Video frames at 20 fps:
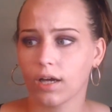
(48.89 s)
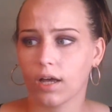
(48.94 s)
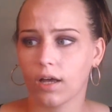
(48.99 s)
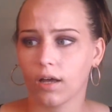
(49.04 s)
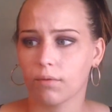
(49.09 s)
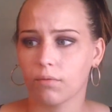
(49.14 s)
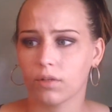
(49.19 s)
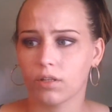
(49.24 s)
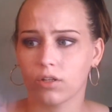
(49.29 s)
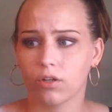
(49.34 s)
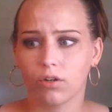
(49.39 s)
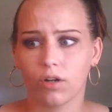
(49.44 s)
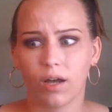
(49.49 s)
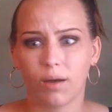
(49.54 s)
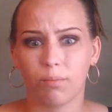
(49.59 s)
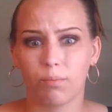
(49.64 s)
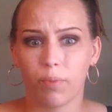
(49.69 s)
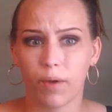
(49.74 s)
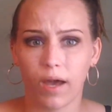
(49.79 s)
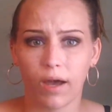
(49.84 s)
I mean, they're
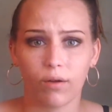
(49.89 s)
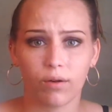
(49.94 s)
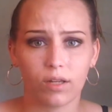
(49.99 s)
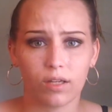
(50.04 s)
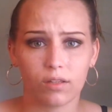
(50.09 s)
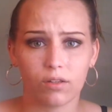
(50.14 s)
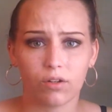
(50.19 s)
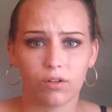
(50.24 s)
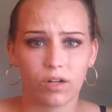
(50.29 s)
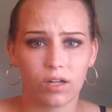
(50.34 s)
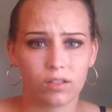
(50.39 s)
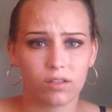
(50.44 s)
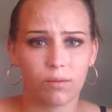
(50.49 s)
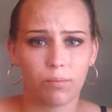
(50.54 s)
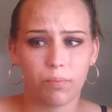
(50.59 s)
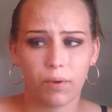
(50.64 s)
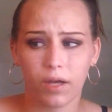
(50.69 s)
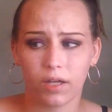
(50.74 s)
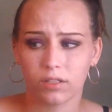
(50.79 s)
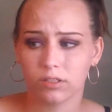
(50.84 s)
not Bounty, they're not the
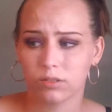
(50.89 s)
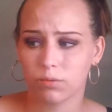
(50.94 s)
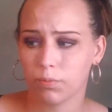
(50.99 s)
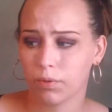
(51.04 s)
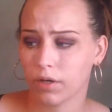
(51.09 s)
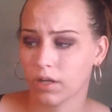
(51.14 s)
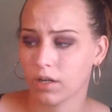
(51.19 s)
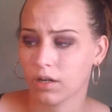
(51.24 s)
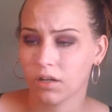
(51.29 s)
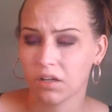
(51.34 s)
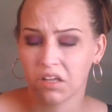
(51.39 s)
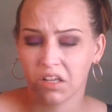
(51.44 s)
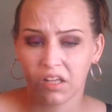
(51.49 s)
best, but